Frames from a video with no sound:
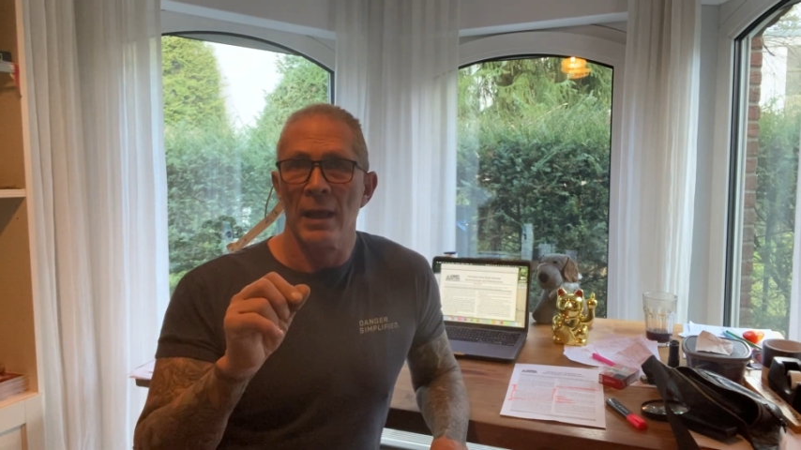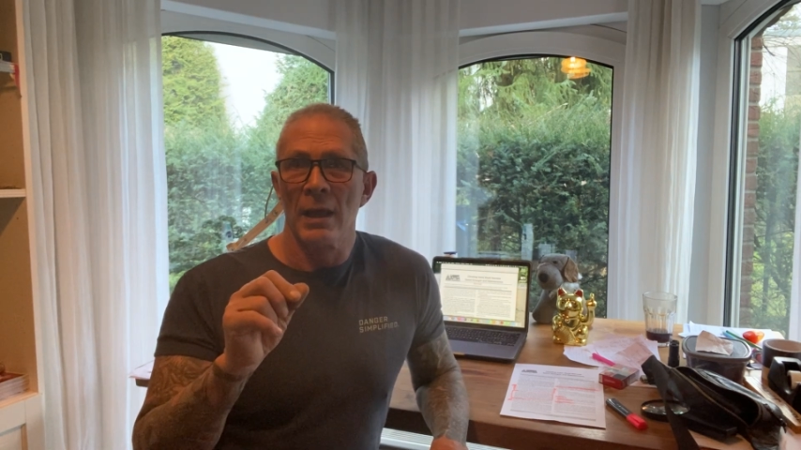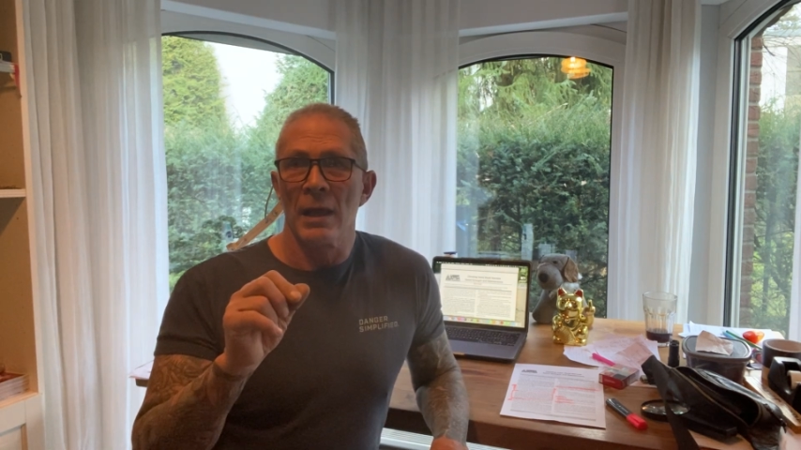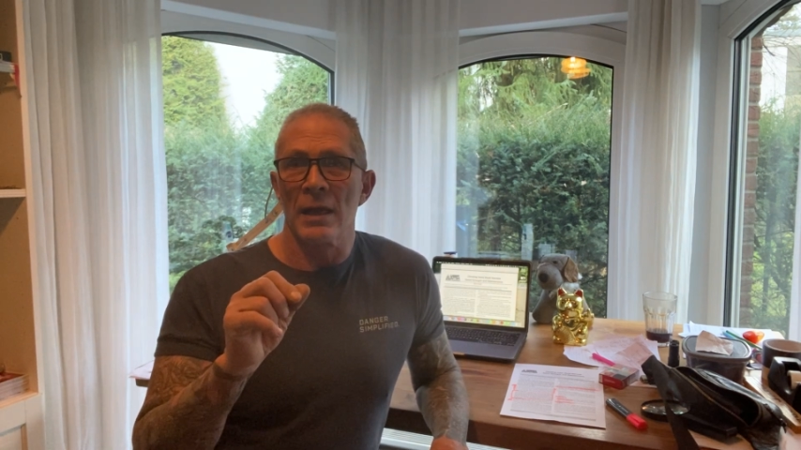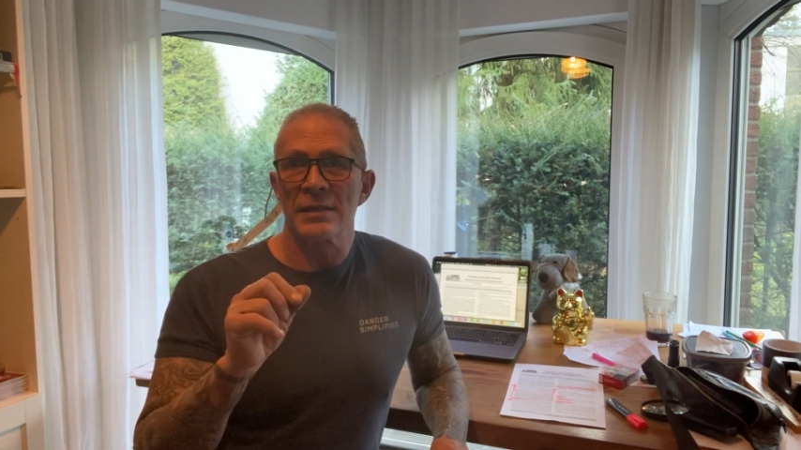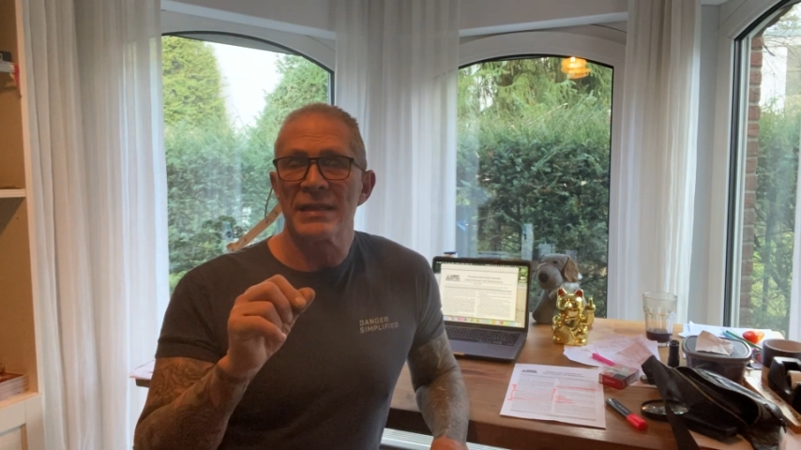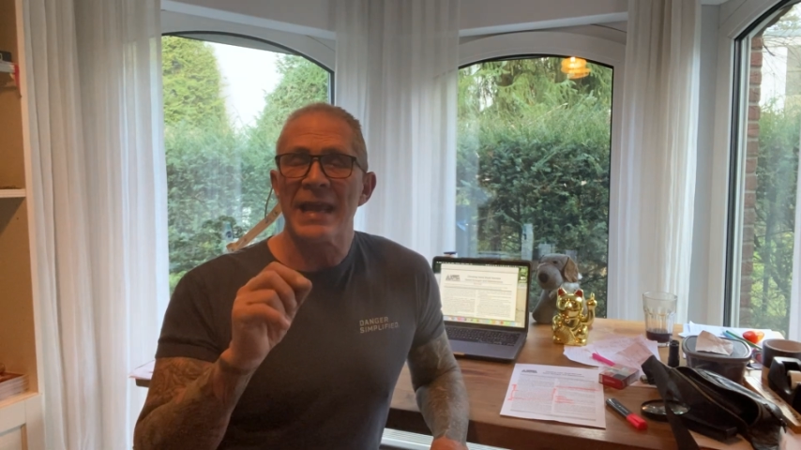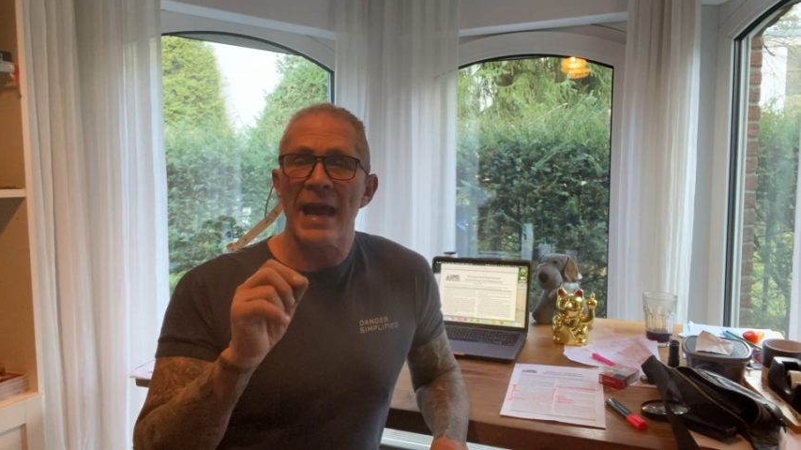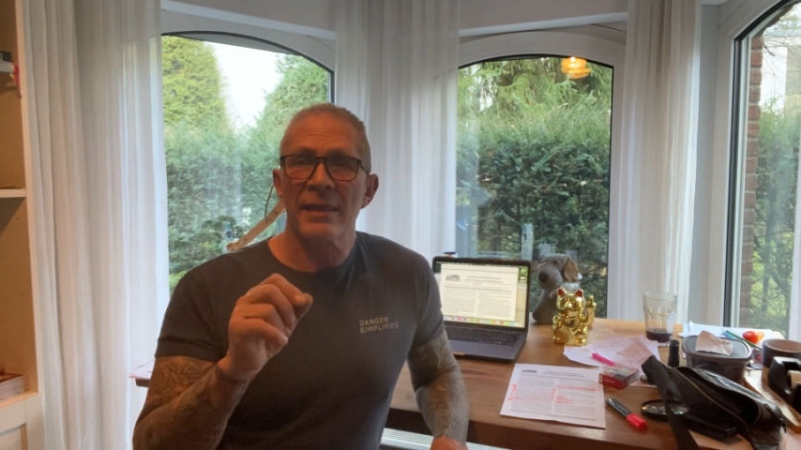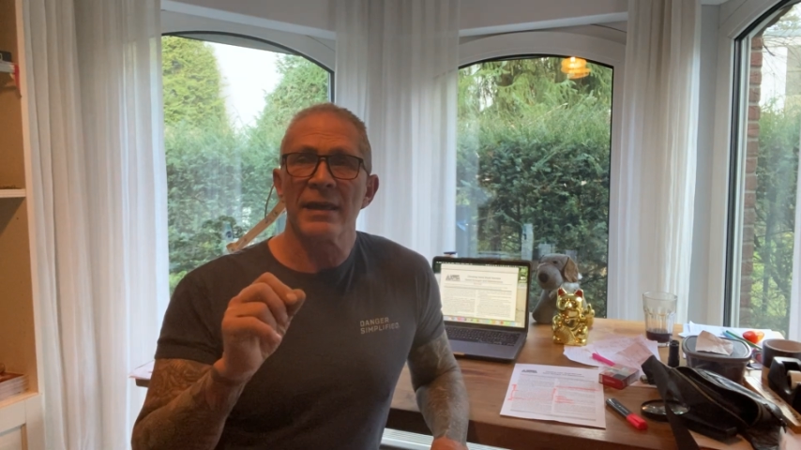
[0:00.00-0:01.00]
It's
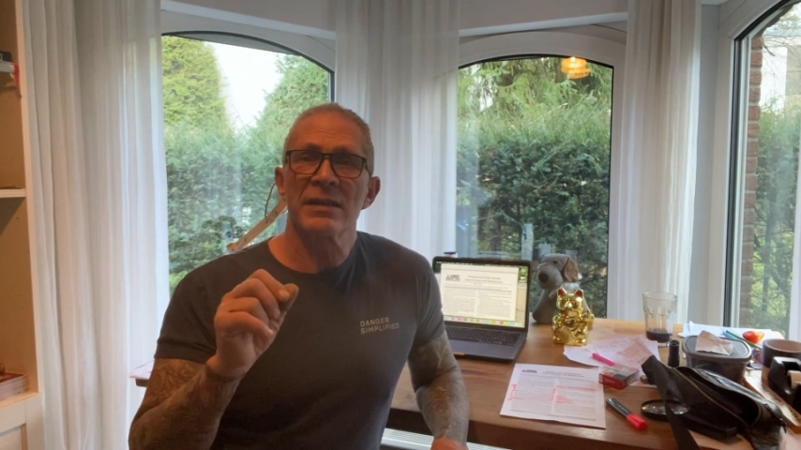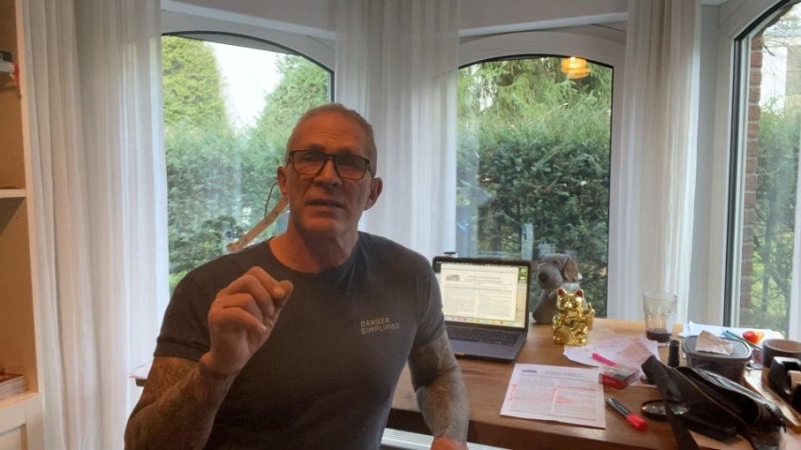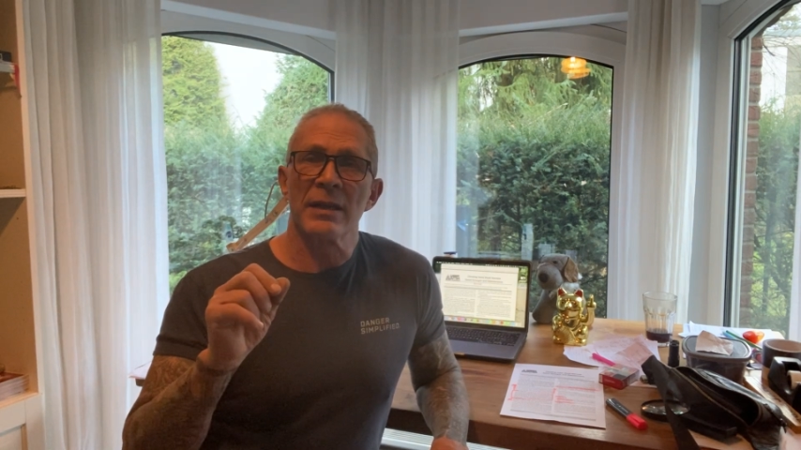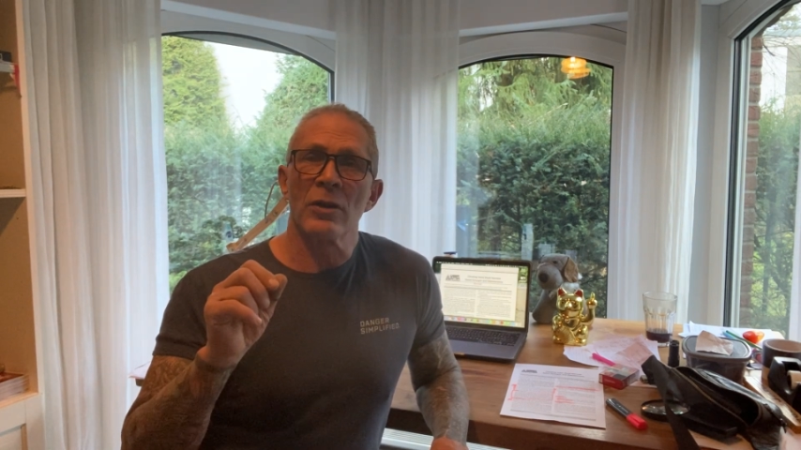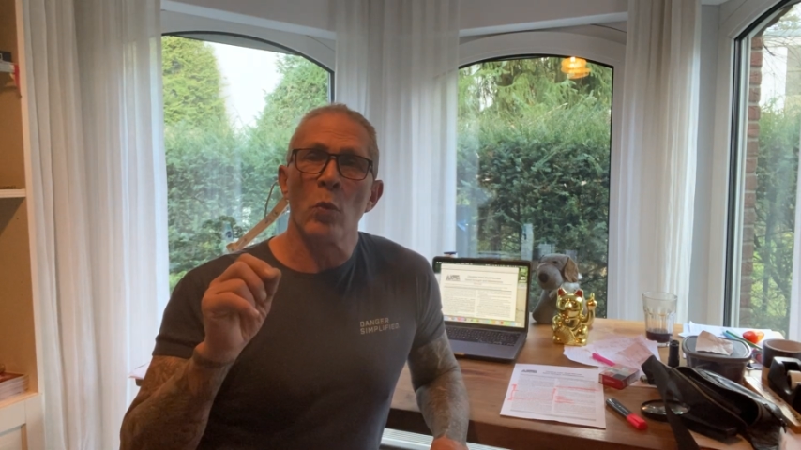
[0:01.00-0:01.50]
the ethics and the